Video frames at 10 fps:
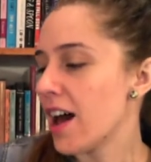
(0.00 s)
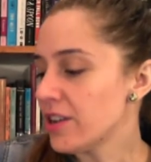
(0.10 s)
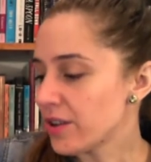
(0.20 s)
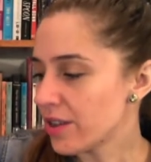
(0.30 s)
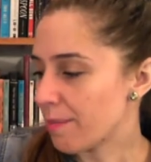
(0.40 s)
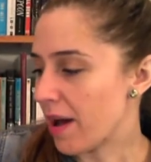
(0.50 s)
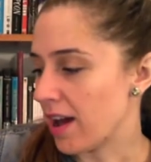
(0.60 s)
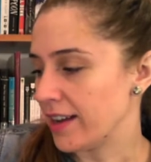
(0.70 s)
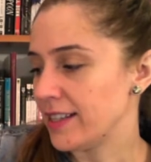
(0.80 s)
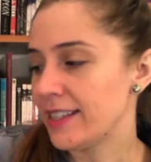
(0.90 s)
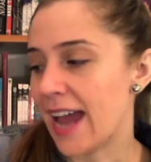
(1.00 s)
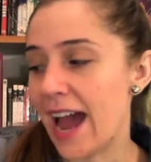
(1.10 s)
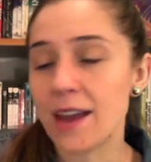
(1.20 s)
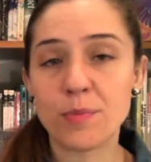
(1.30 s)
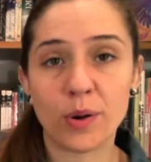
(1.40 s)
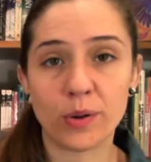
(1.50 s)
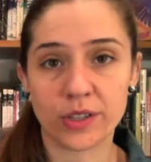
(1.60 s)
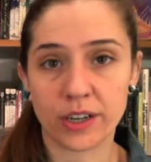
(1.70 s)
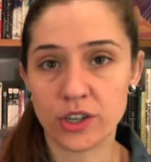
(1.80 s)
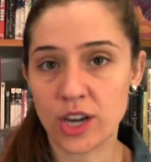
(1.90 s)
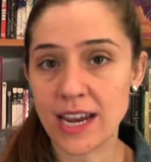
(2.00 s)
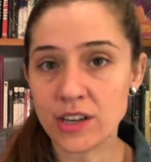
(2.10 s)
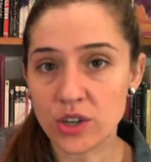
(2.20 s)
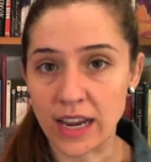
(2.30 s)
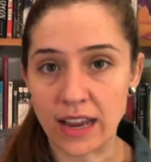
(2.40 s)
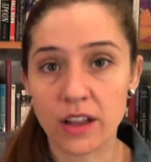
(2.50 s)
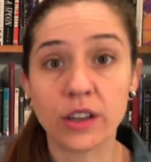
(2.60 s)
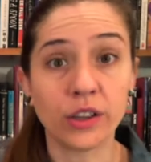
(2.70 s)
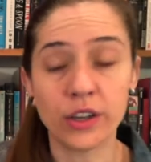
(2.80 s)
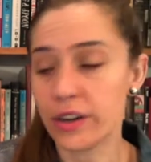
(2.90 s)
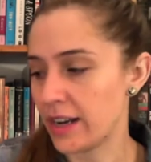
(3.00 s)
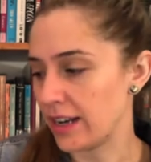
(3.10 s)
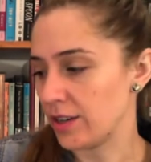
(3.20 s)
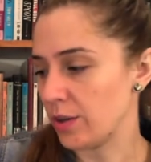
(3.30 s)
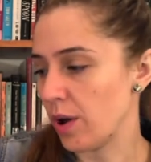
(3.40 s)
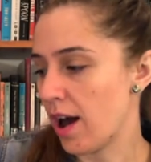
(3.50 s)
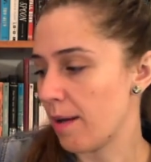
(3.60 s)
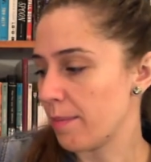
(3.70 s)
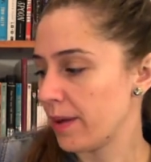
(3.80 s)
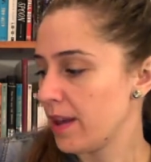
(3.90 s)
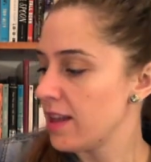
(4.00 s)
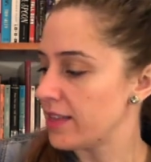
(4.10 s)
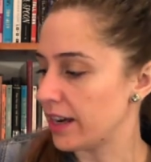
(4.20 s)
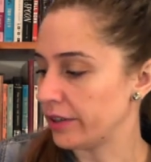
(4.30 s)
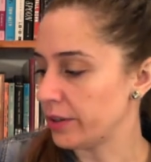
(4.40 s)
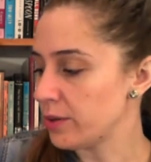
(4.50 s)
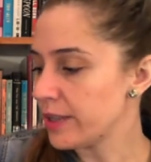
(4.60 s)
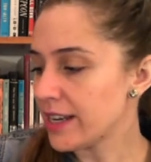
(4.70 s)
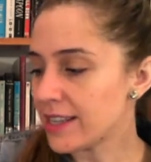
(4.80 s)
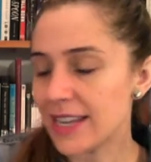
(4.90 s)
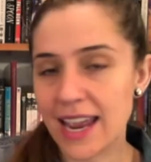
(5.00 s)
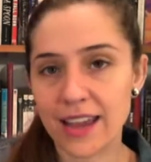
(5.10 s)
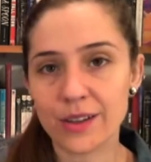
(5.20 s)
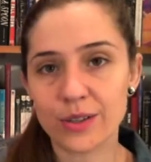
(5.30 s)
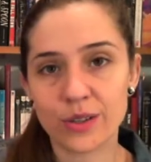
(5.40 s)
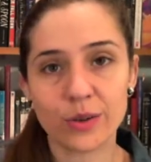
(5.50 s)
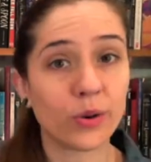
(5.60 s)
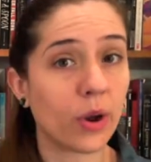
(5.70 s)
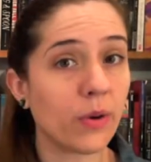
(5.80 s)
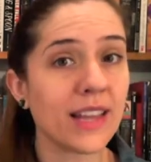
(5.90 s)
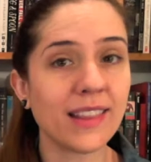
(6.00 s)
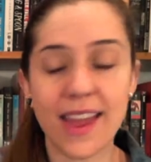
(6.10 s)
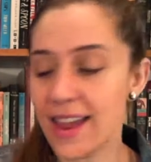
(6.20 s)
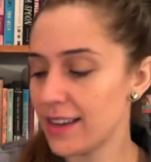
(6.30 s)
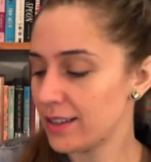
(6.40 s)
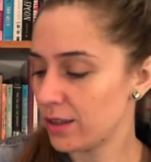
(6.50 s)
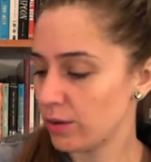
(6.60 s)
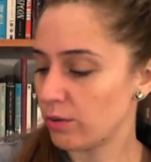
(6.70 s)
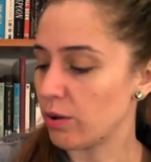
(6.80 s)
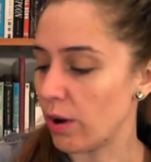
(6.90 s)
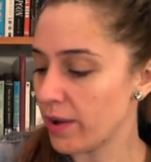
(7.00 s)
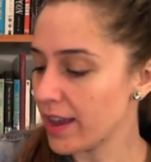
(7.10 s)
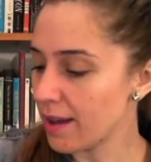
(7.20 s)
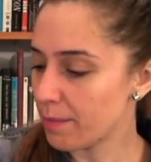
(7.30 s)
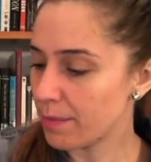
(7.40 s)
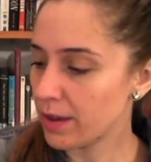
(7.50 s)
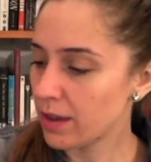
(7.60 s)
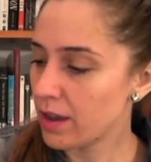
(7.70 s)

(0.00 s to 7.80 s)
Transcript: Under the pond, tadpoles are changing, learning to hop. They're losing tails, growing legs, growing up.